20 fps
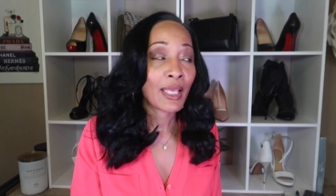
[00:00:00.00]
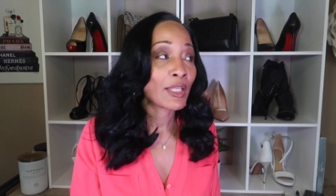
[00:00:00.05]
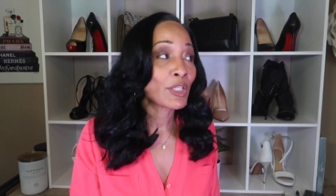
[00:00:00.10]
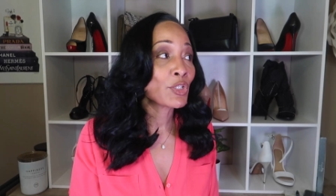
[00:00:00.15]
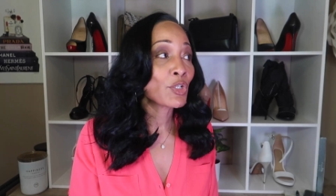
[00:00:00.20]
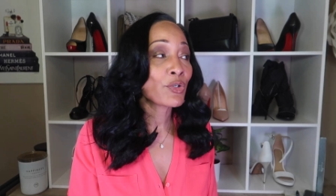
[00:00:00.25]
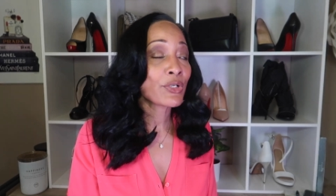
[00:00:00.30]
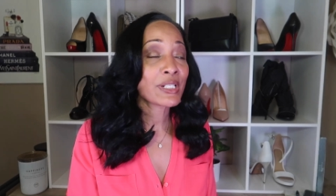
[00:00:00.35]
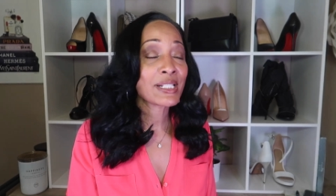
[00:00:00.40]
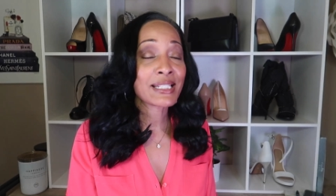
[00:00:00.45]

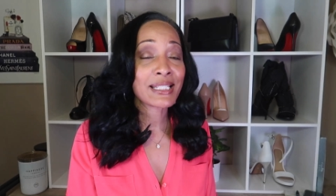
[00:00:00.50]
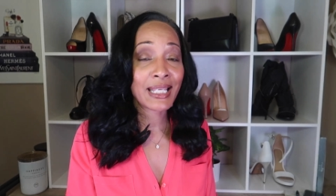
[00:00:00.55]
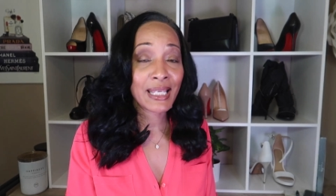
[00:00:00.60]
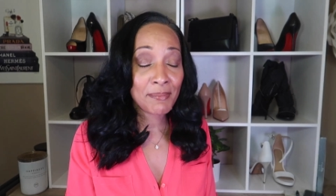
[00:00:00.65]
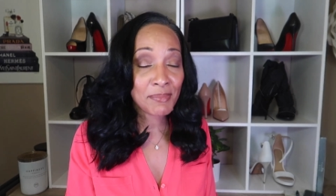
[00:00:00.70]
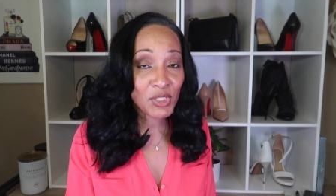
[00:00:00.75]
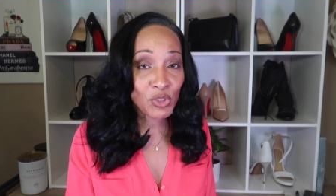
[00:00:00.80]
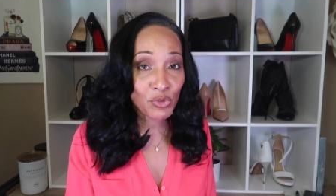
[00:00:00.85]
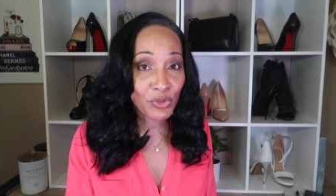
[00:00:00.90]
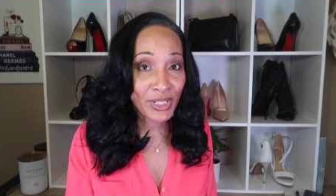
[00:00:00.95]
Your
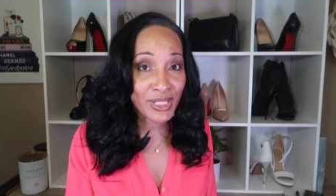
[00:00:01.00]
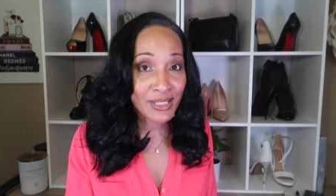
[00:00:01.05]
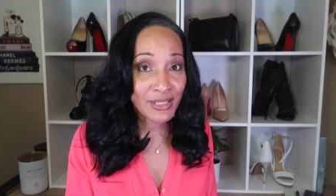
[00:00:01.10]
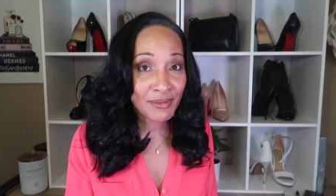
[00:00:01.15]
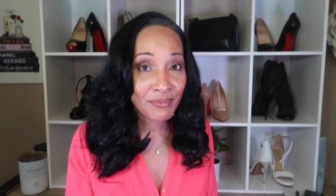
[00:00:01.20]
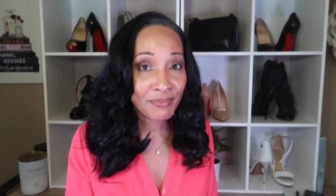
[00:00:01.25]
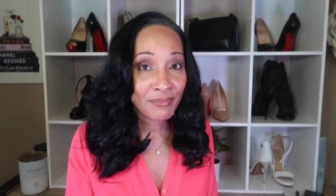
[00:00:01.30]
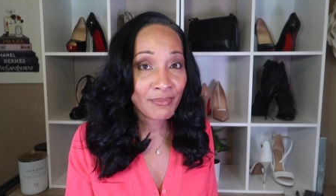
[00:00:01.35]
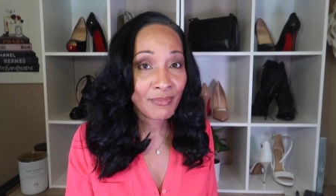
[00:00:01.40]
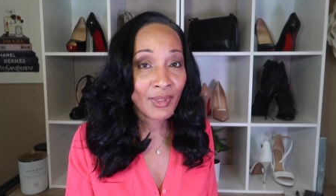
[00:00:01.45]
seamstress
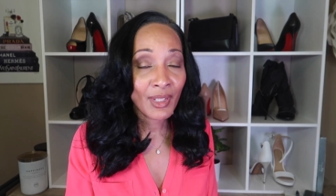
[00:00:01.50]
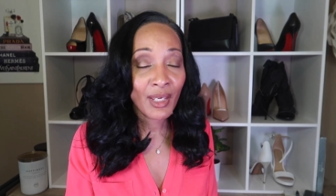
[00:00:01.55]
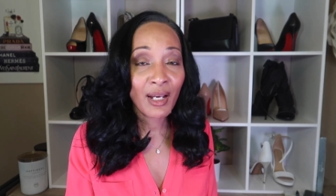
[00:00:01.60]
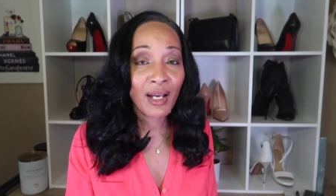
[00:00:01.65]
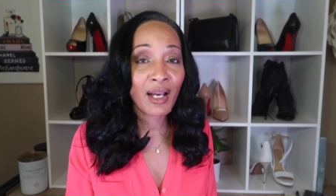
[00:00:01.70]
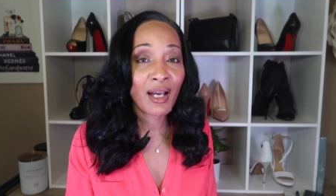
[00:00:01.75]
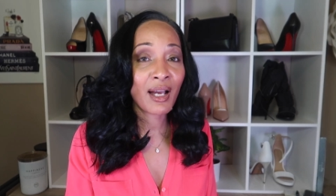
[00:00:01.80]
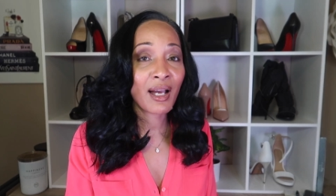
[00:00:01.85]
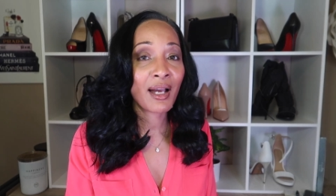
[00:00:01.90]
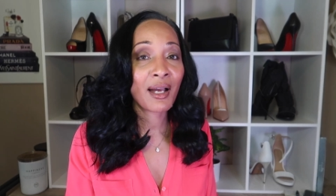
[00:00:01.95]

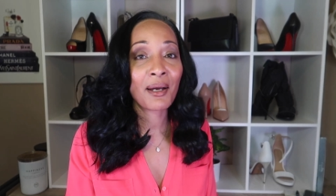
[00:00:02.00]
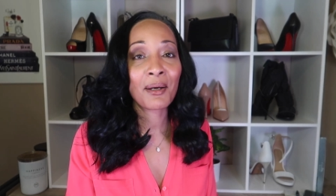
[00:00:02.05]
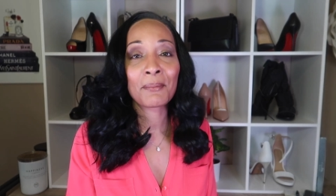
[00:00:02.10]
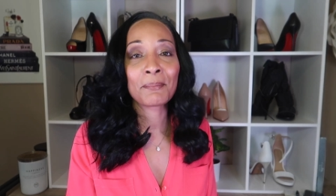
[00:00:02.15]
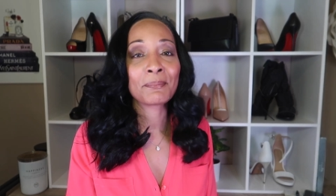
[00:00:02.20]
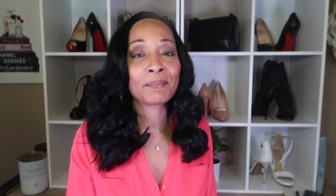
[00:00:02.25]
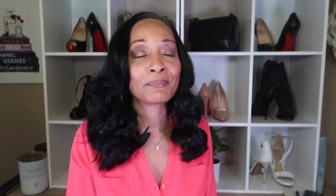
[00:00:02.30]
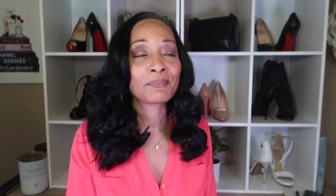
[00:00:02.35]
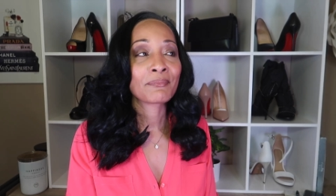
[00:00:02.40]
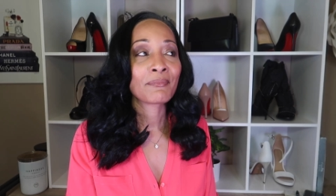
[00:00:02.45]

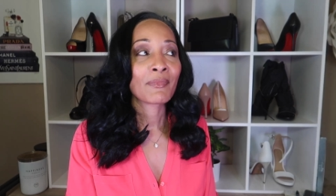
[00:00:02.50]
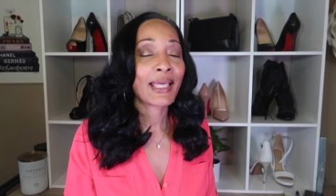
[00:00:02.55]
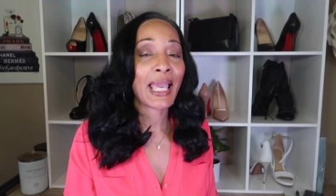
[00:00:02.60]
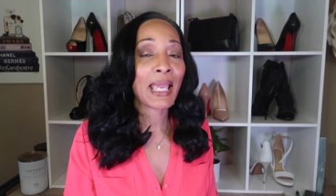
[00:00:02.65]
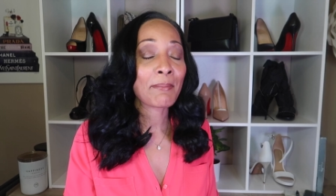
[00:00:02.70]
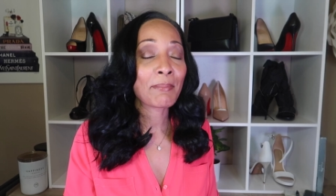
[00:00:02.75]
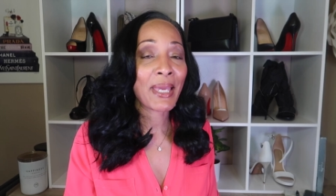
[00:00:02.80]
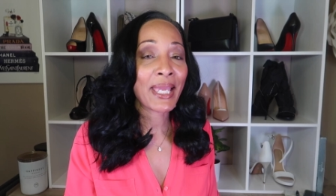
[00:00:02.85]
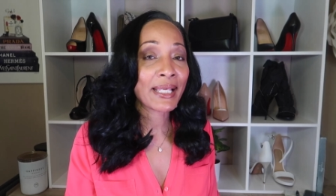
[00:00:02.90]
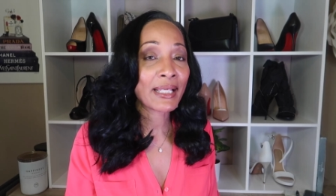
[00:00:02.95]
can't
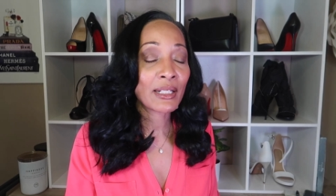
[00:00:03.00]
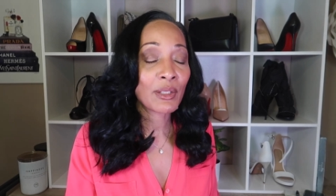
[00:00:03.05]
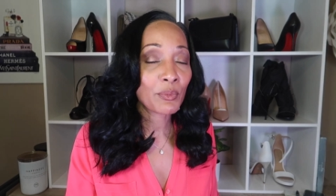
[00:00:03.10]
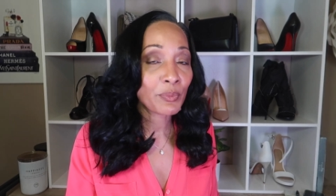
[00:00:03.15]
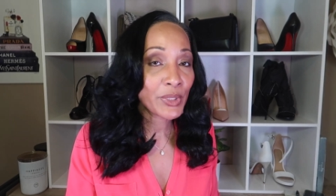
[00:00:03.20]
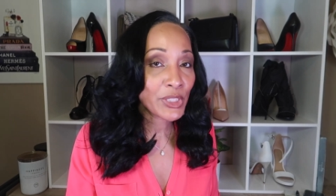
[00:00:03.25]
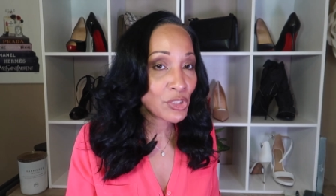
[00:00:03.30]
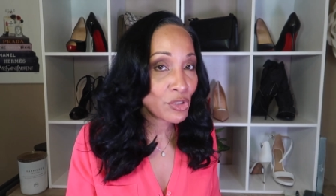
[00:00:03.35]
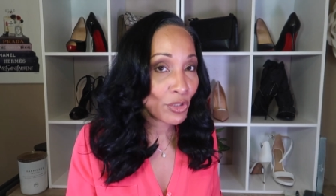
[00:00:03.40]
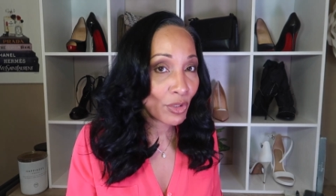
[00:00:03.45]
make an
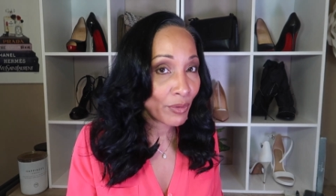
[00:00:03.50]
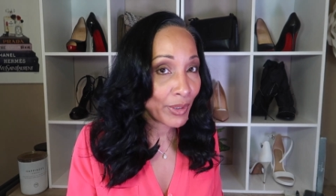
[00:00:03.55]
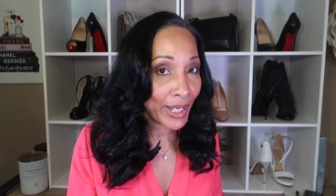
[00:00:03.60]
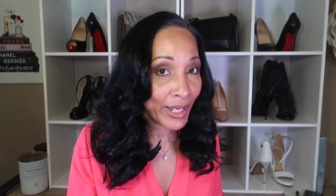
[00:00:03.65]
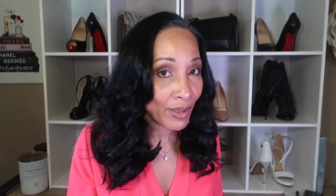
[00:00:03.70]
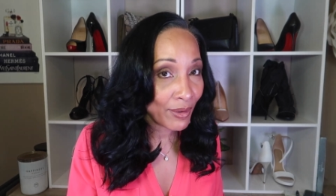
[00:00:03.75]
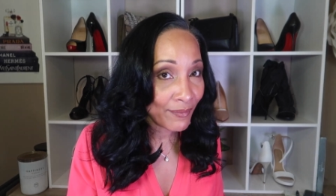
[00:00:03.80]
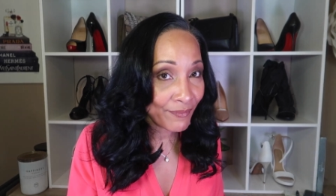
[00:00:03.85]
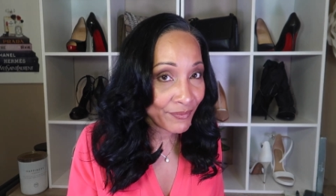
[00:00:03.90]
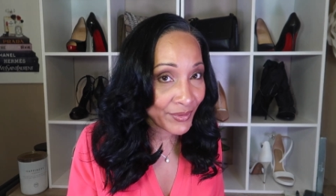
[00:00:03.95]
original
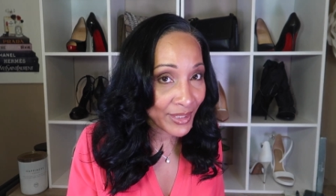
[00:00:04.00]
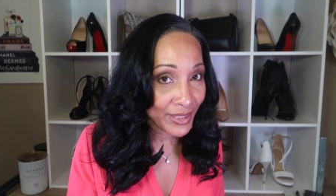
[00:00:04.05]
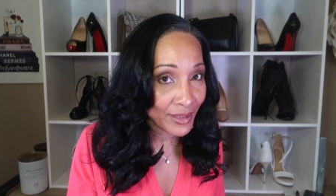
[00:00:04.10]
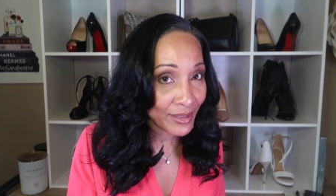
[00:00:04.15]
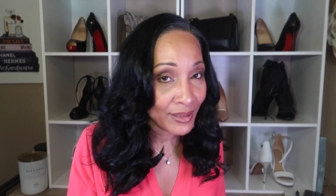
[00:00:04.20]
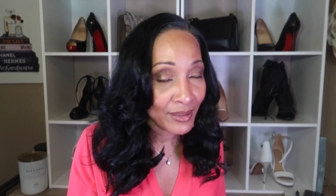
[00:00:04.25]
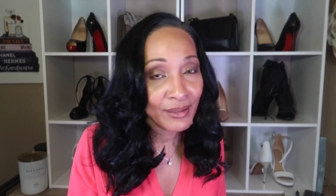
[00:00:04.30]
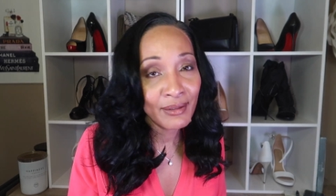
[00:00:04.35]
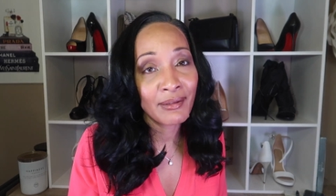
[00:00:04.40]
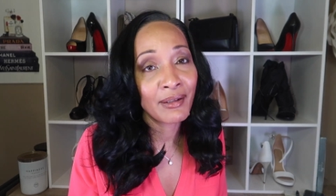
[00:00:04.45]

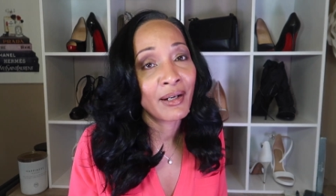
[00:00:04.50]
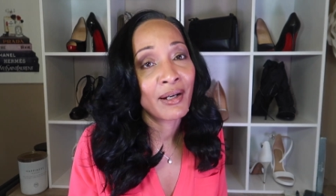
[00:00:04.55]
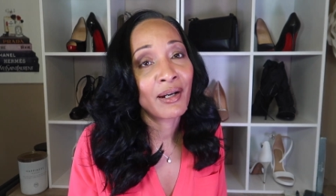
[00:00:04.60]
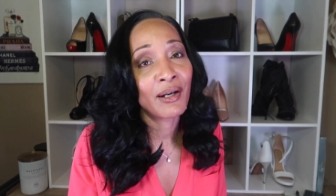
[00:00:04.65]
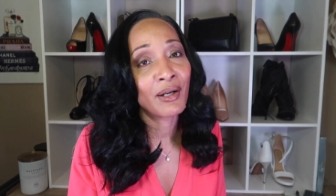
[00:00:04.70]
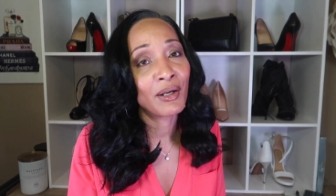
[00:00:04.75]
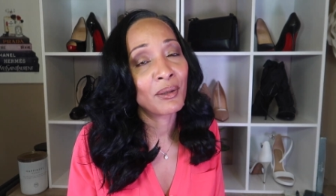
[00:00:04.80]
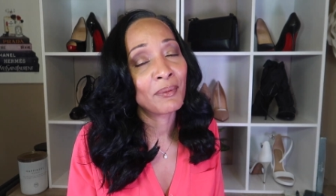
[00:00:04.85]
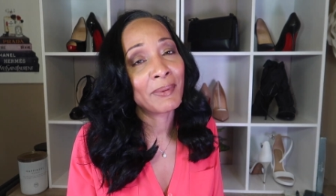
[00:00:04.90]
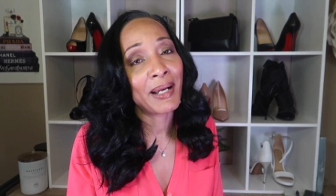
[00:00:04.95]
LV
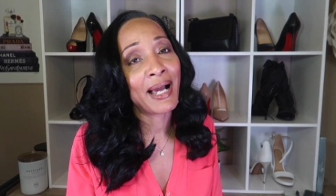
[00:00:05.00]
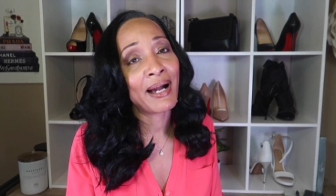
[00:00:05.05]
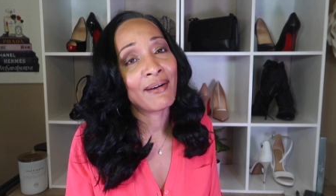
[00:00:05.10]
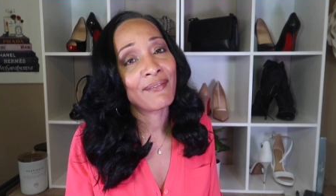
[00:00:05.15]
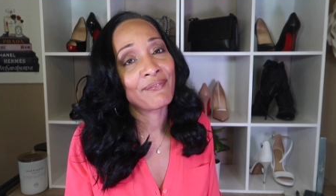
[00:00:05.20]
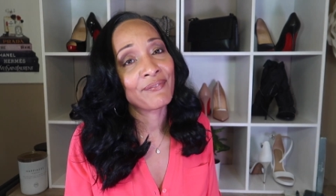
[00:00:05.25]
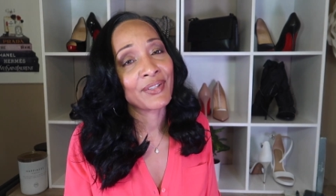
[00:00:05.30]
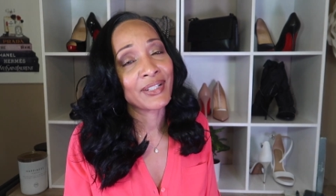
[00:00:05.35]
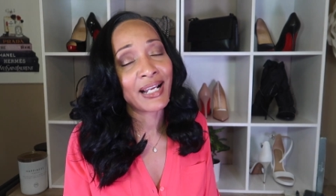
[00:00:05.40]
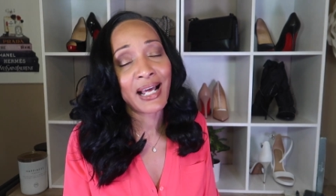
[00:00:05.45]

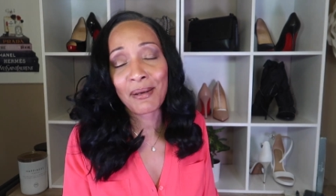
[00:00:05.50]
outfit.